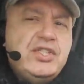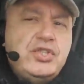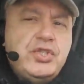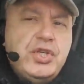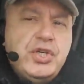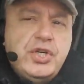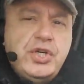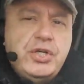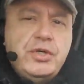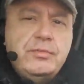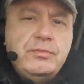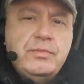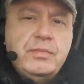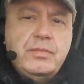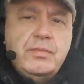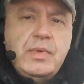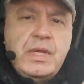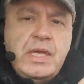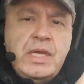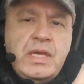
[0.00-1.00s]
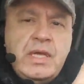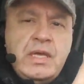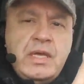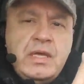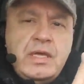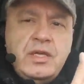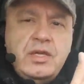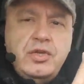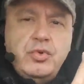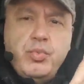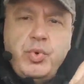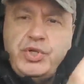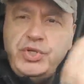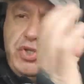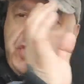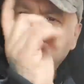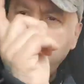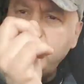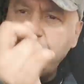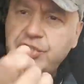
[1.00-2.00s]
to him when you
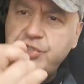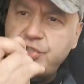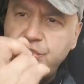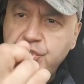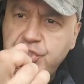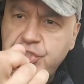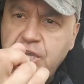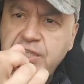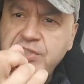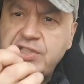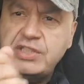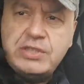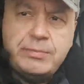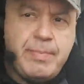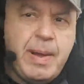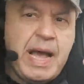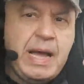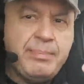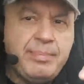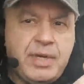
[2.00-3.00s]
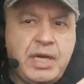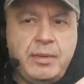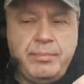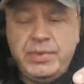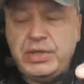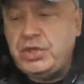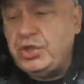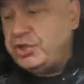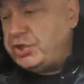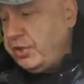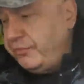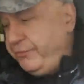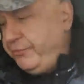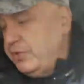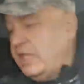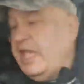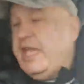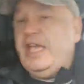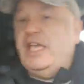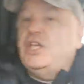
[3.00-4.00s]
see the suggestions pop up? Because don't
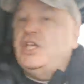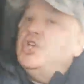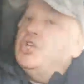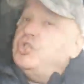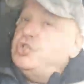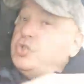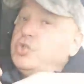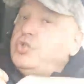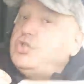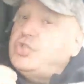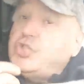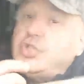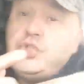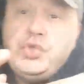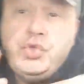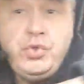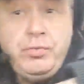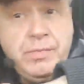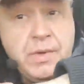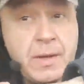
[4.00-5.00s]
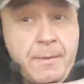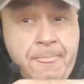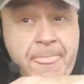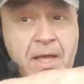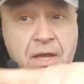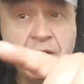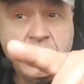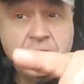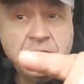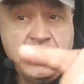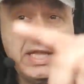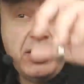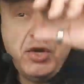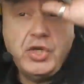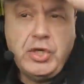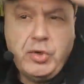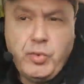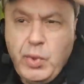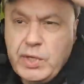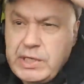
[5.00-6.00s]
forget, YouTube, they're going
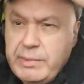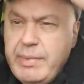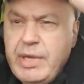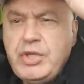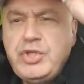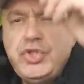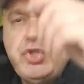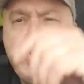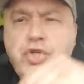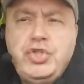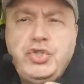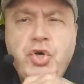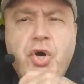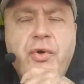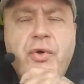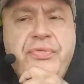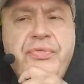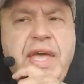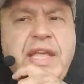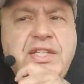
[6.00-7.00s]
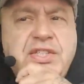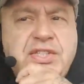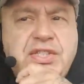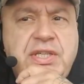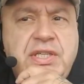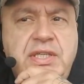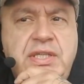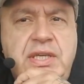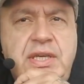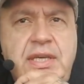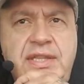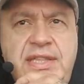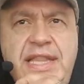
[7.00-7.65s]
to want to make sure you're authentic.